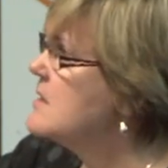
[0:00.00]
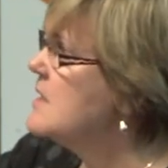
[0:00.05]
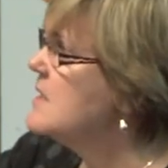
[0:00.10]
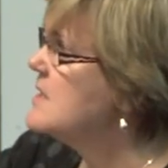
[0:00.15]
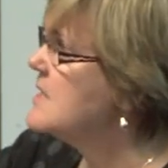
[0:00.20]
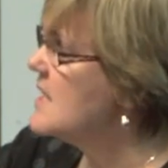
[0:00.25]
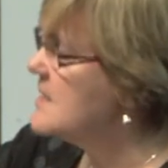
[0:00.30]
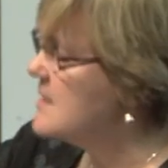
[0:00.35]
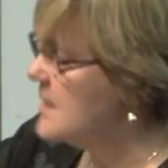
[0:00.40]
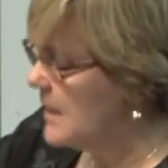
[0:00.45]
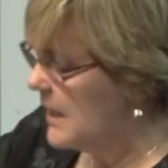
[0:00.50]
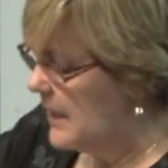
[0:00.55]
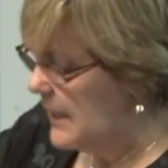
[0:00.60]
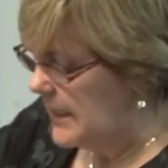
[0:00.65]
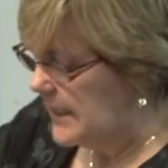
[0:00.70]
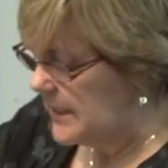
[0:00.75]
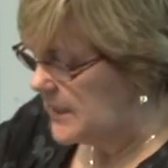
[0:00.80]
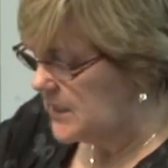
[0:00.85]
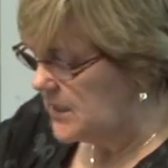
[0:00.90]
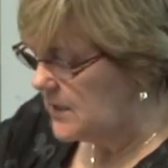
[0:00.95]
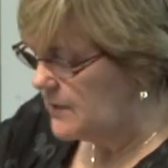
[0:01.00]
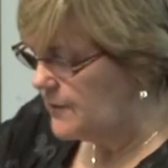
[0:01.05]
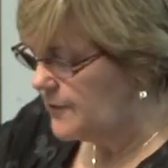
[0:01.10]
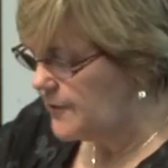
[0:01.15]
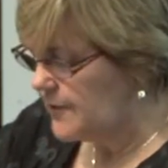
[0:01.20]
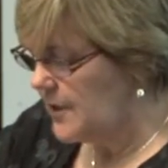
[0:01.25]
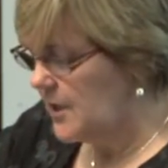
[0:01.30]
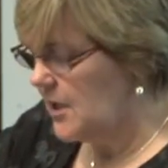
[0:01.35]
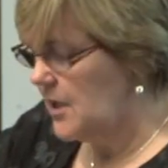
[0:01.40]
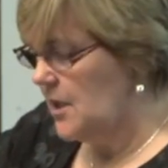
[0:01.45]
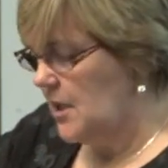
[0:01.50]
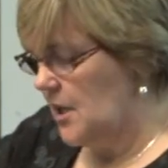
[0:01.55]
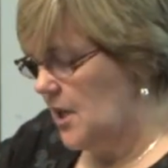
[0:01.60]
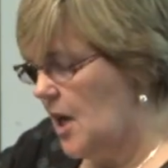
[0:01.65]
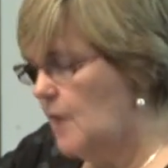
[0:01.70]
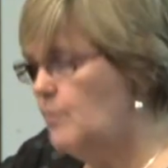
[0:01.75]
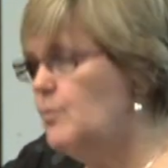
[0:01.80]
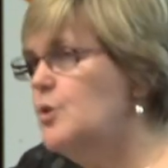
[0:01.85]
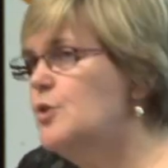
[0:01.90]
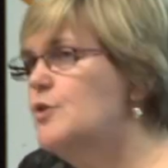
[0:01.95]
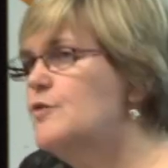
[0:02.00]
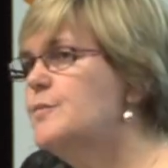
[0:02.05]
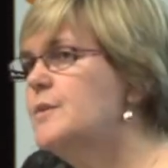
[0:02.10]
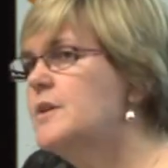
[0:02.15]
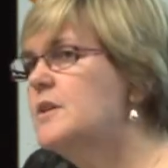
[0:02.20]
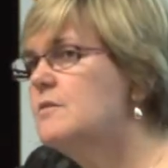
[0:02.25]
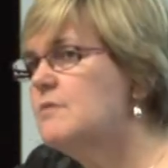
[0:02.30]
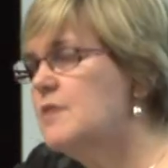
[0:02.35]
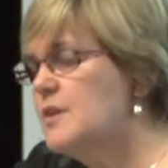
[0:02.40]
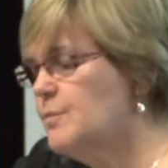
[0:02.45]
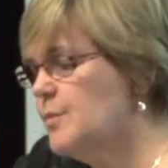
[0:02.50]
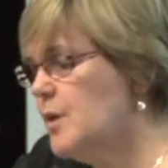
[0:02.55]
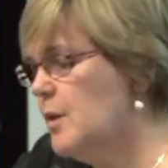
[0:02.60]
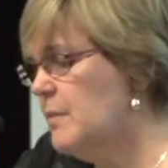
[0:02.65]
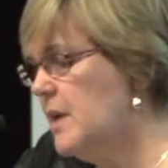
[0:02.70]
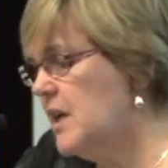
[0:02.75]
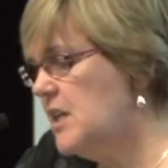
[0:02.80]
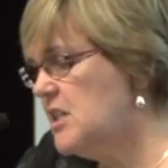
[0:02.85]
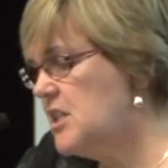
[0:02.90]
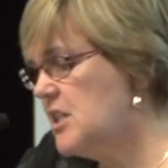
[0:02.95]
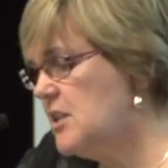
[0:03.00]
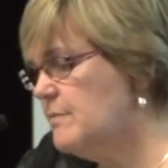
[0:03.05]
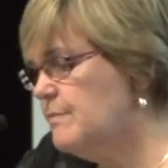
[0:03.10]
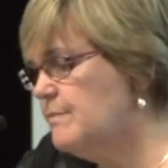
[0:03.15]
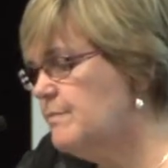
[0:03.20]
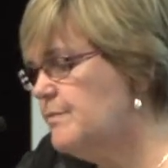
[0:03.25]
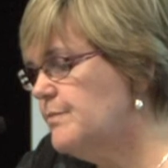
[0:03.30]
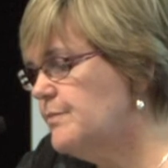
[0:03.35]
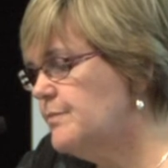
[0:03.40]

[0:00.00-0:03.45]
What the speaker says: is as a collective, a movement with momentum.